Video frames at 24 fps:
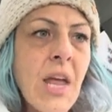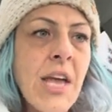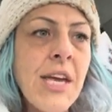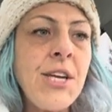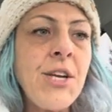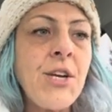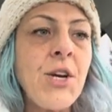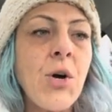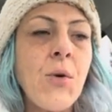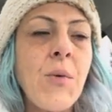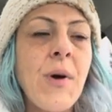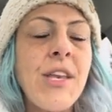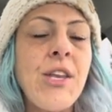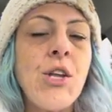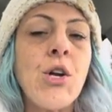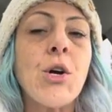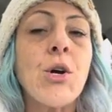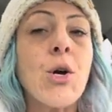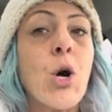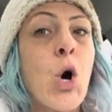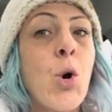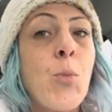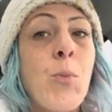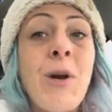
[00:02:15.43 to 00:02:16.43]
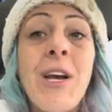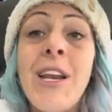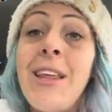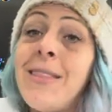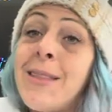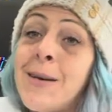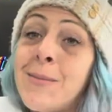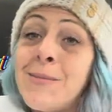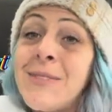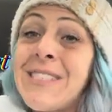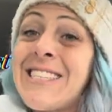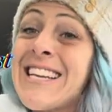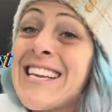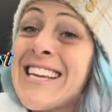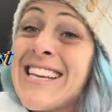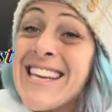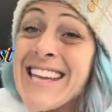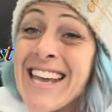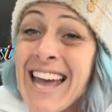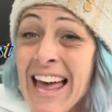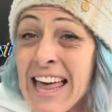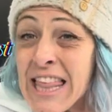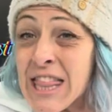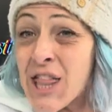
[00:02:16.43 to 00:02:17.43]
you know, when you're opening them
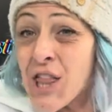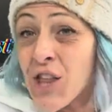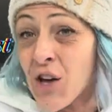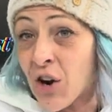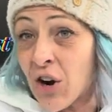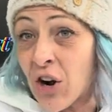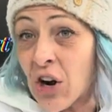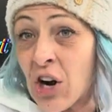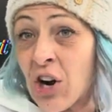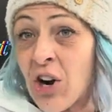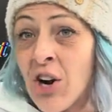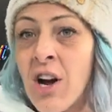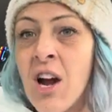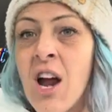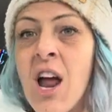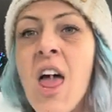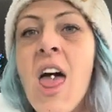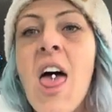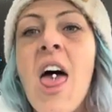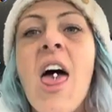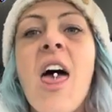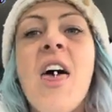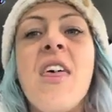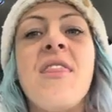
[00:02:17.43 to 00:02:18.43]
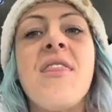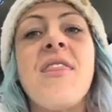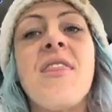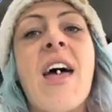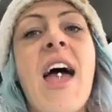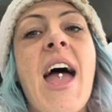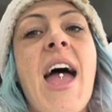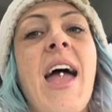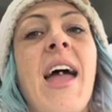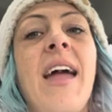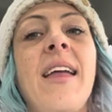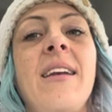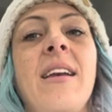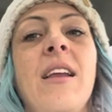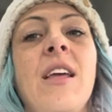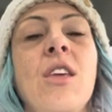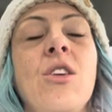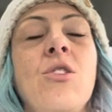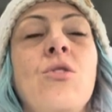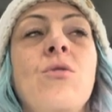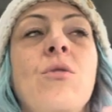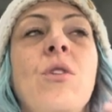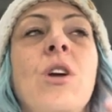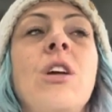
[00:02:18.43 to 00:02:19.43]
together, then
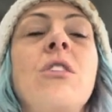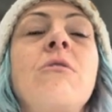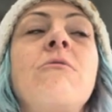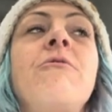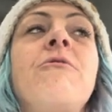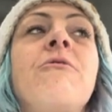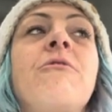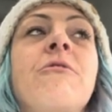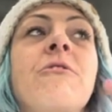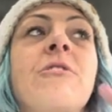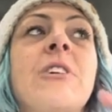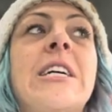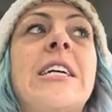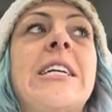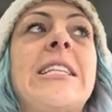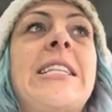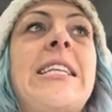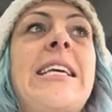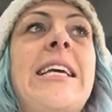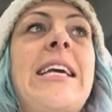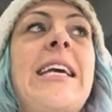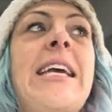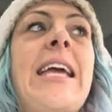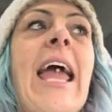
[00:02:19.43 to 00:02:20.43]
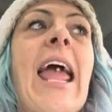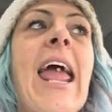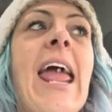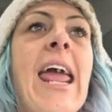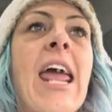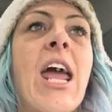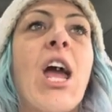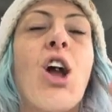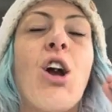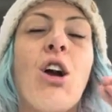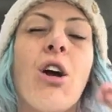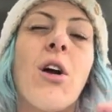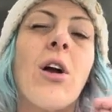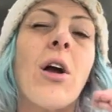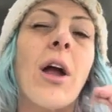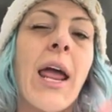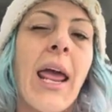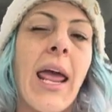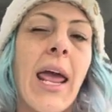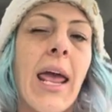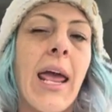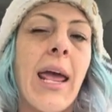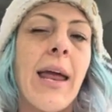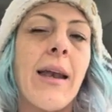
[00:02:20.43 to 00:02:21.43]
you can really anchor
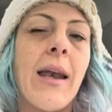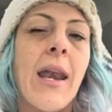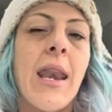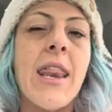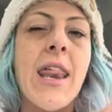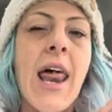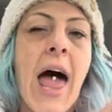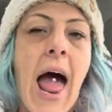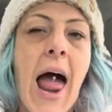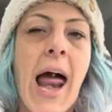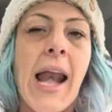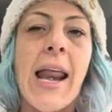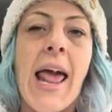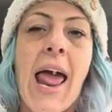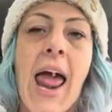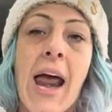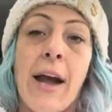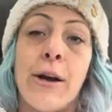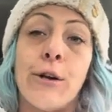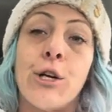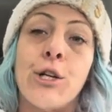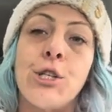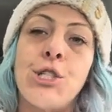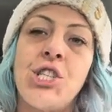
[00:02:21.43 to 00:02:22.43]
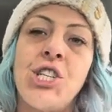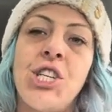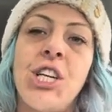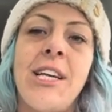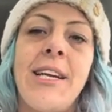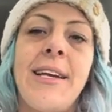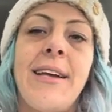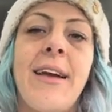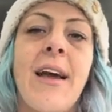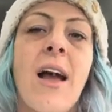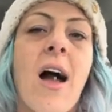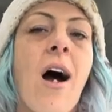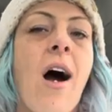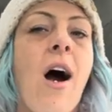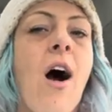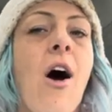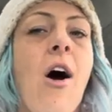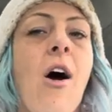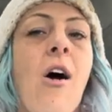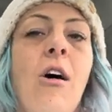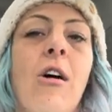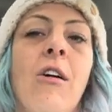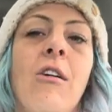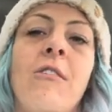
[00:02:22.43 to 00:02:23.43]
in that energy
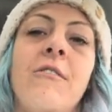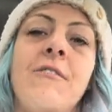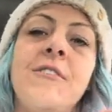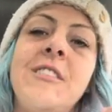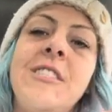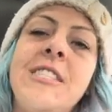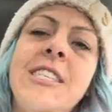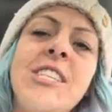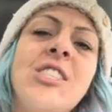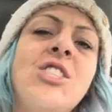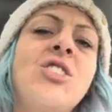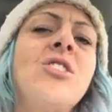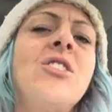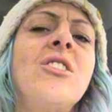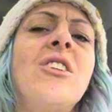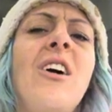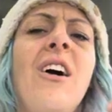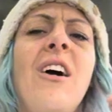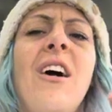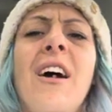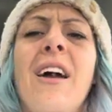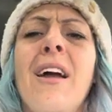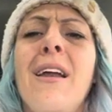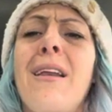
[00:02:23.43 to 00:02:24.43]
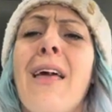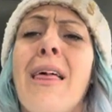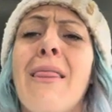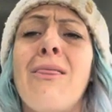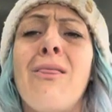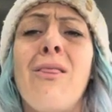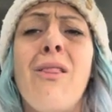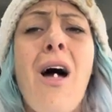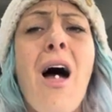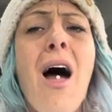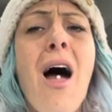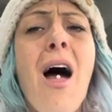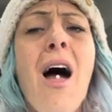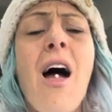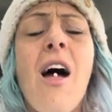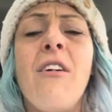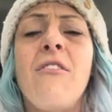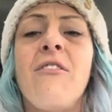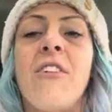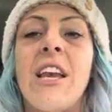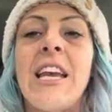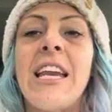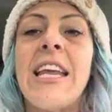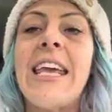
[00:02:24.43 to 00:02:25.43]
of sisterhood and
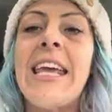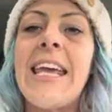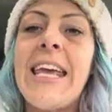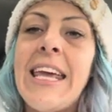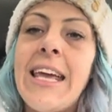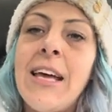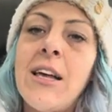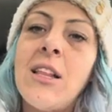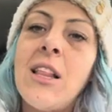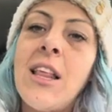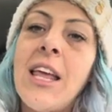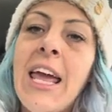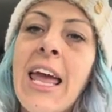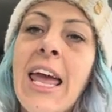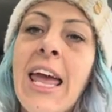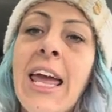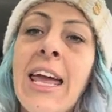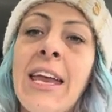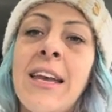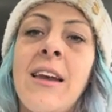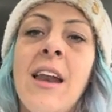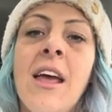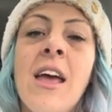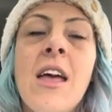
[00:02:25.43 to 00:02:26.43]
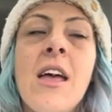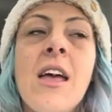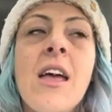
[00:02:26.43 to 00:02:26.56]
love and healing